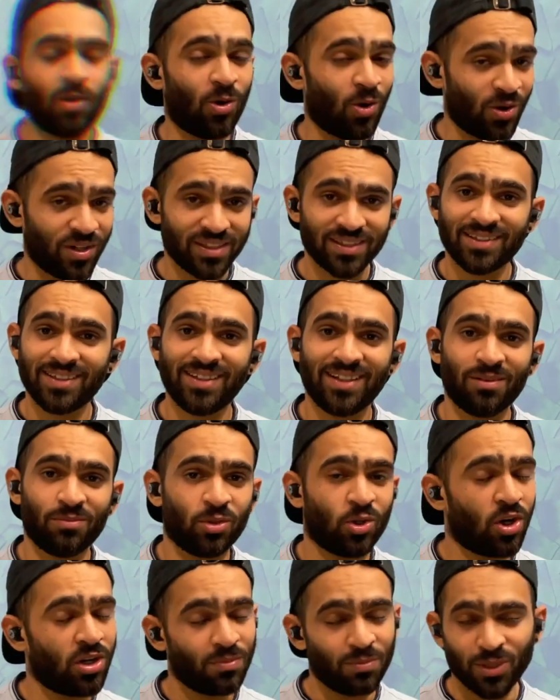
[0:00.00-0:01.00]
Honestly,
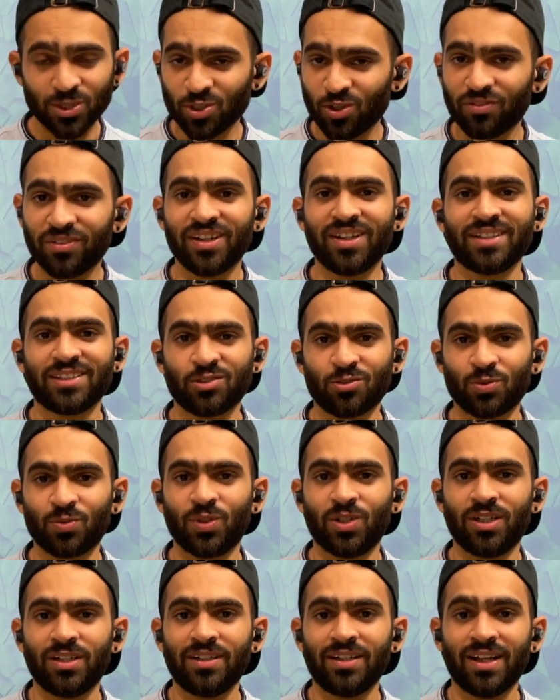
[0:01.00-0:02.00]
I'm not much of an
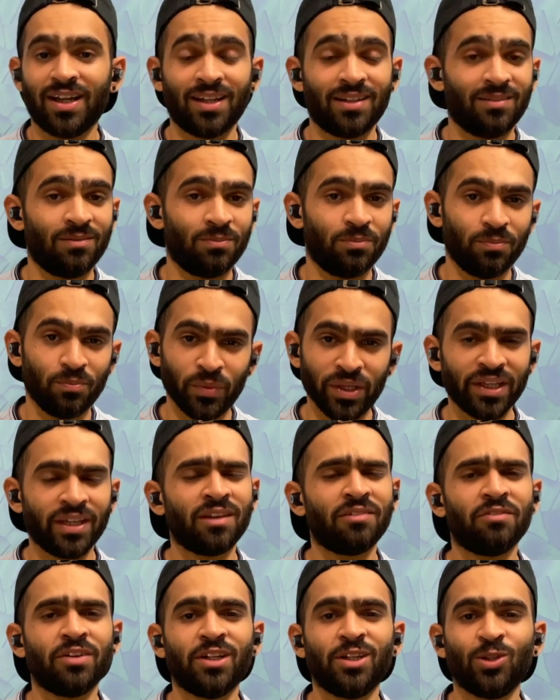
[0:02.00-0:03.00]
extrovert, and
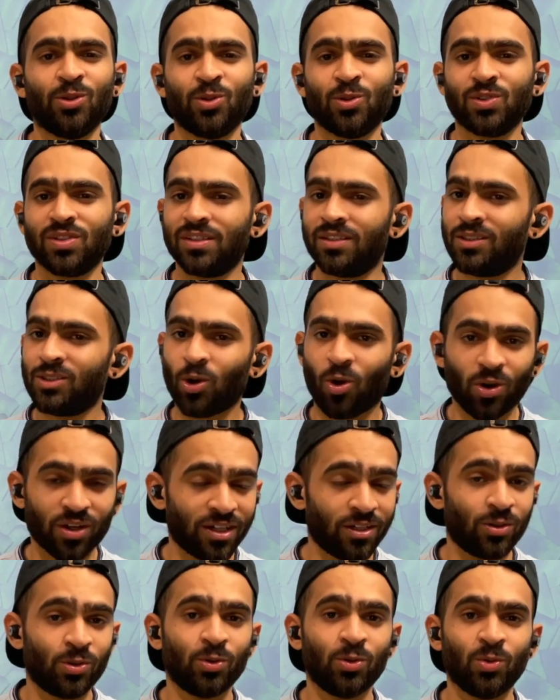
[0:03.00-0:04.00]
making videos and
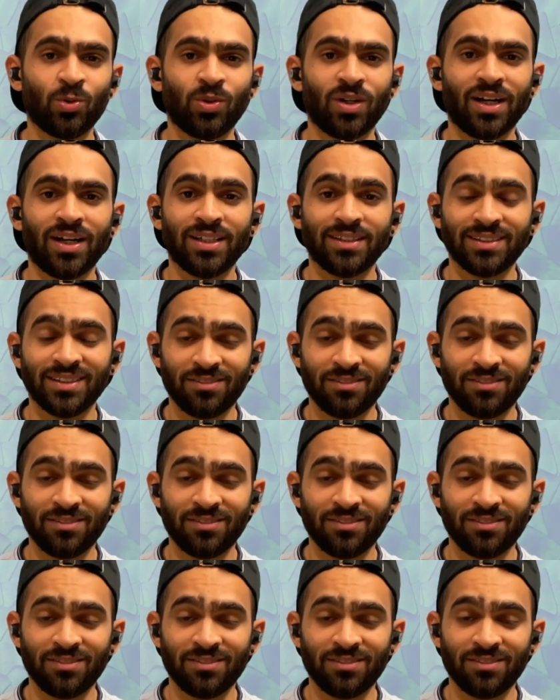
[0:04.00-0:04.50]
talking to you guys